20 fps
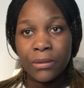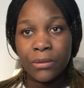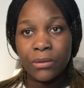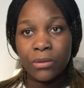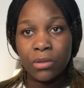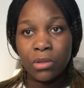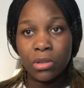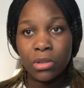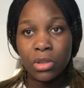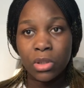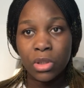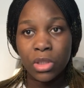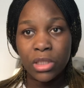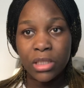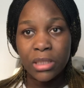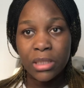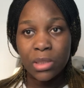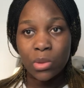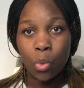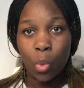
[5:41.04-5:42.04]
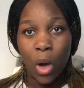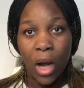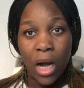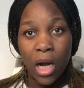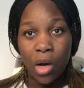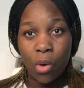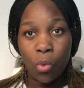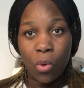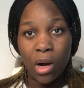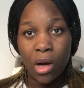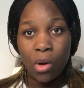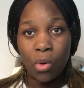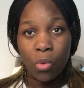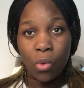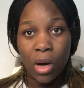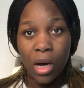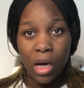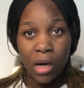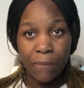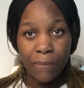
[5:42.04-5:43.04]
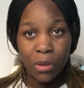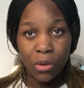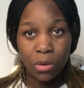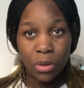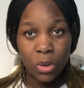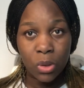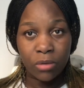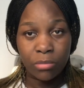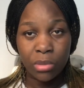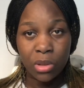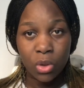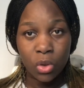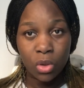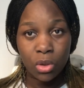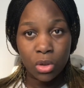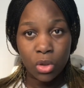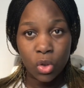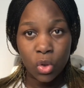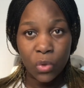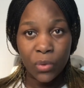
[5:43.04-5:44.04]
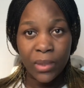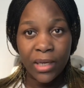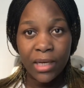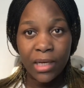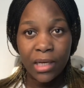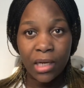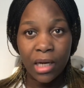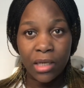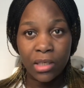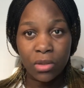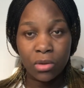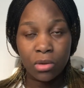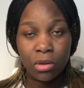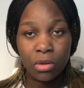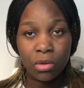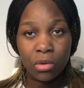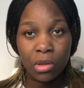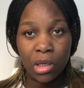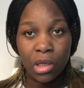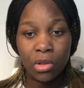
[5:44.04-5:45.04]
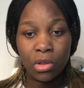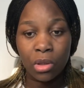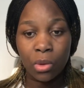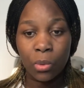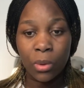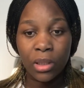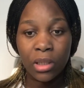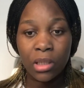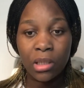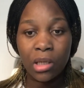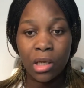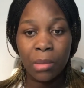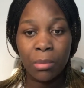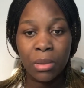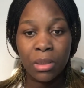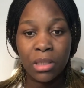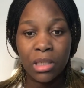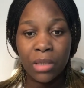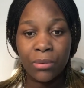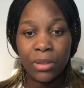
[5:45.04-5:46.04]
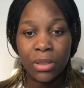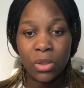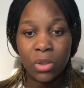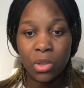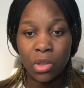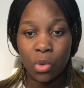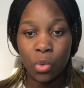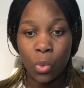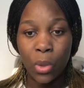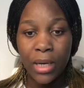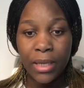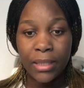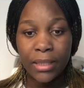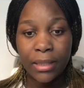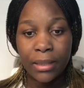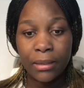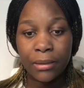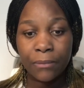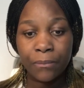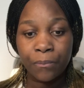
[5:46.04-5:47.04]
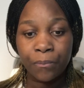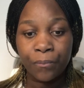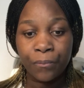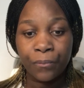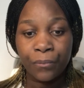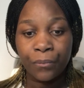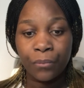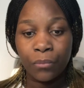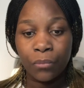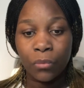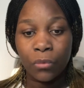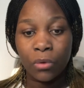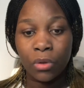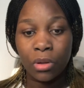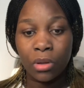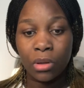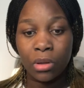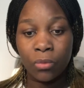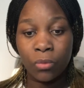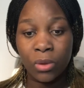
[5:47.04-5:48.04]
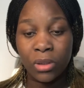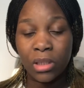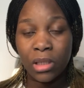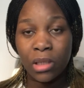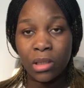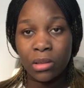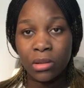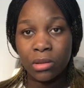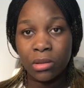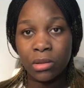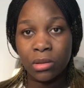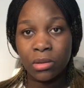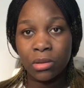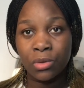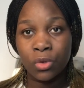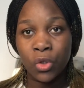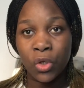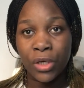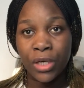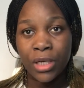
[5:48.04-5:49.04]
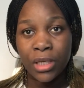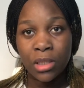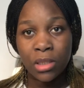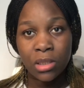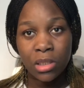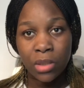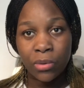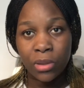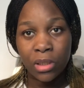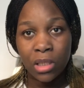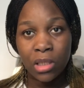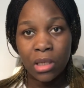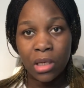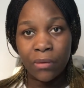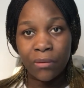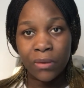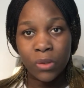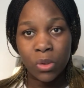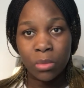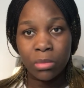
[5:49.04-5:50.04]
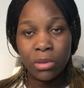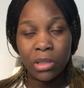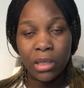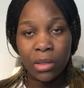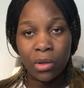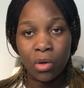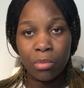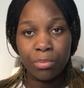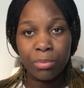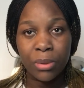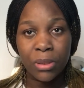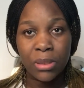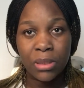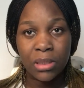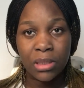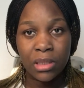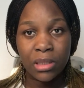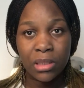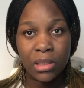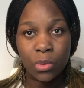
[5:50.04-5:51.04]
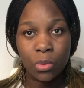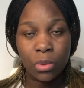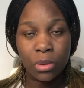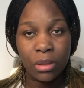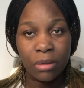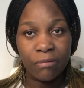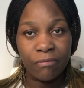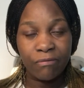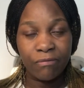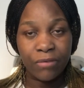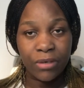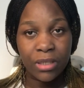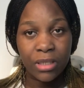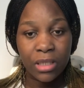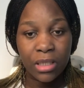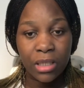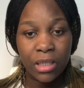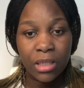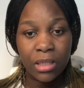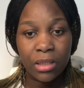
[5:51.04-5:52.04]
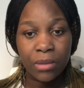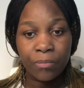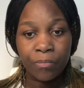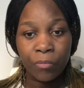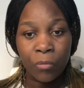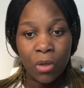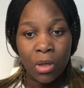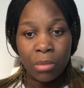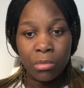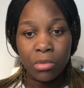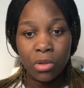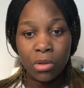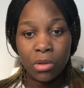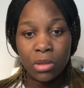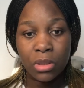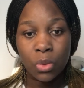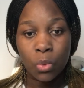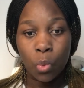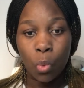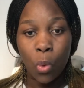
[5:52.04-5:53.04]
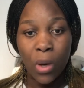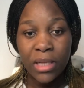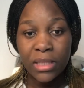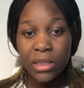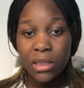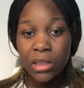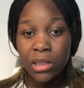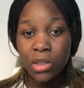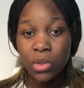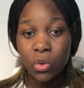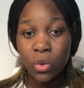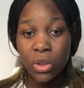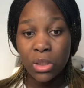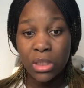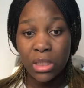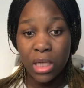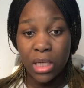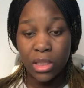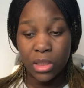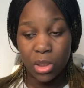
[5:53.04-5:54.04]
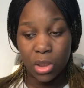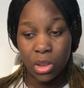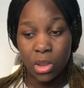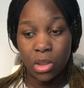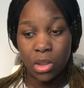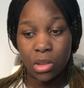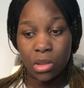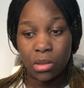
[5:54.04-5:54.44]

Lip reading: Don't just work because you've been told to work and you don't know how you're working, how many hours you're working, whether your extra working hours will be compensated with a free day. Because once you start,